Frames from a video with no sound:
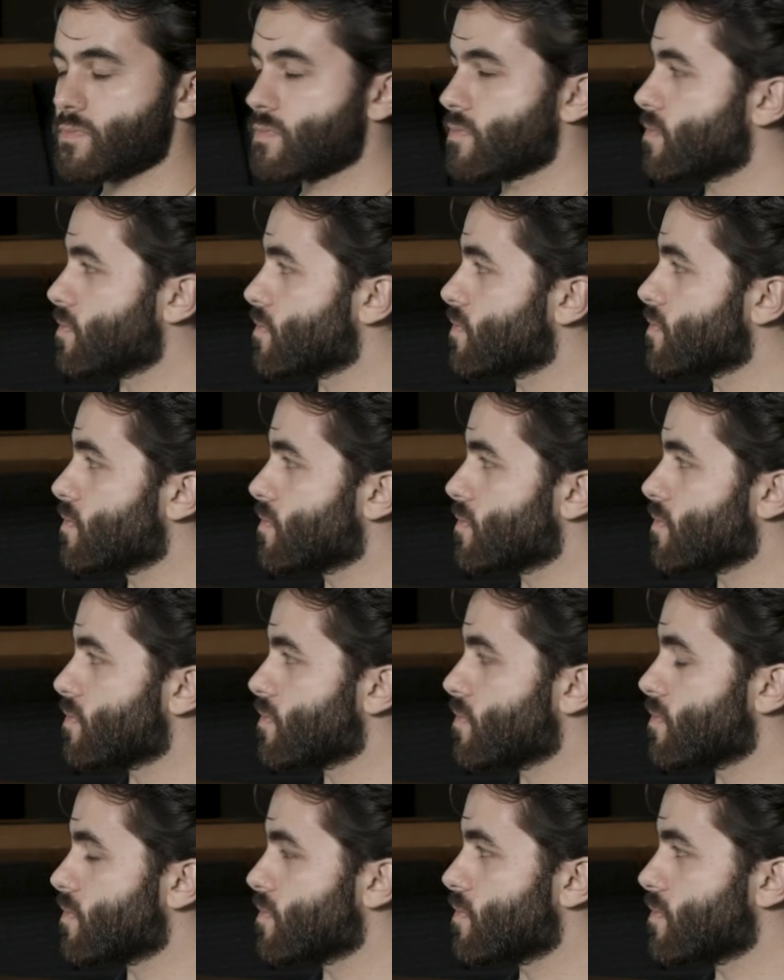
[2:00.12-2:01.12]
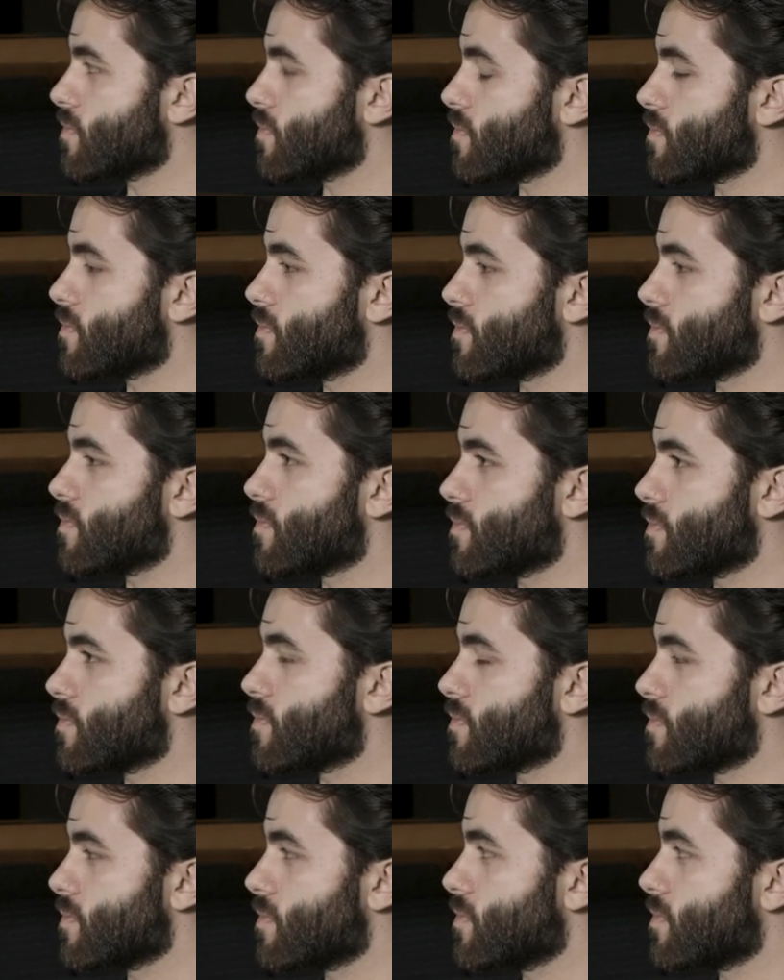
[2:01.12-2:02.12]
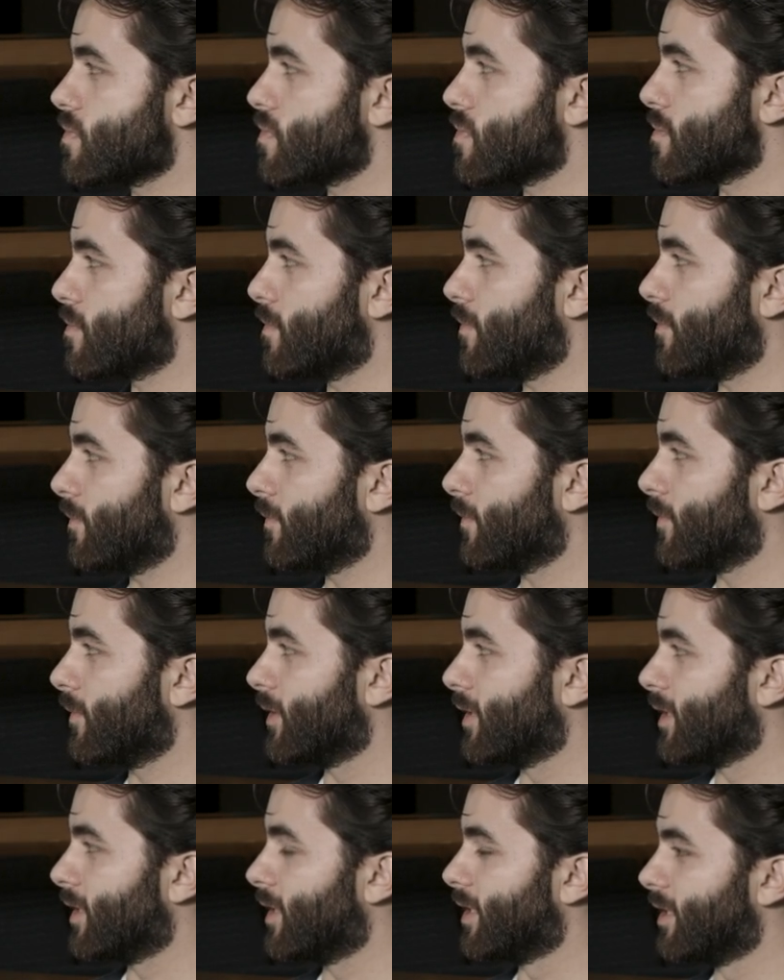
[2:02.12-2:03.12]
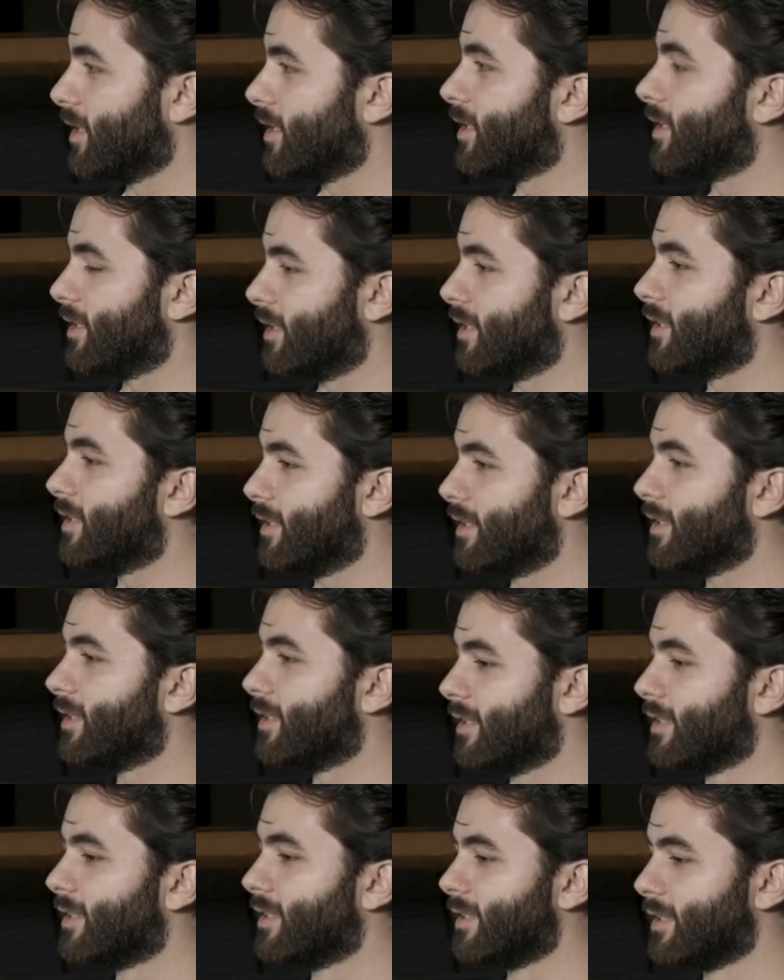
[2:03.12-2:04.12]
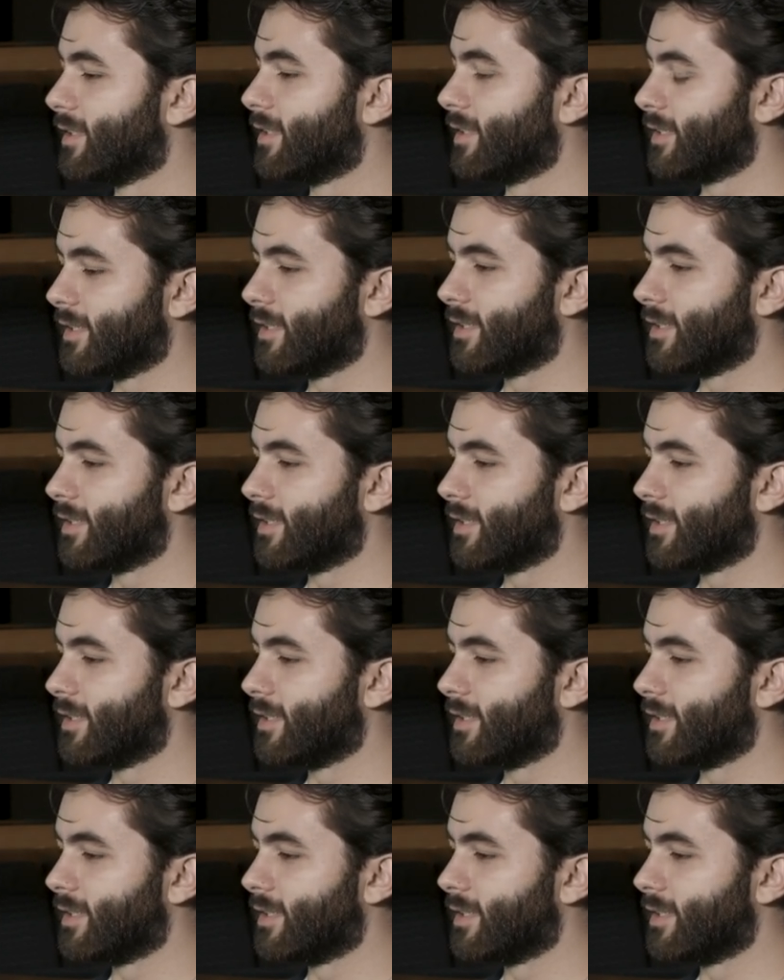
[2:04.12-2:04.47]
(not speaking)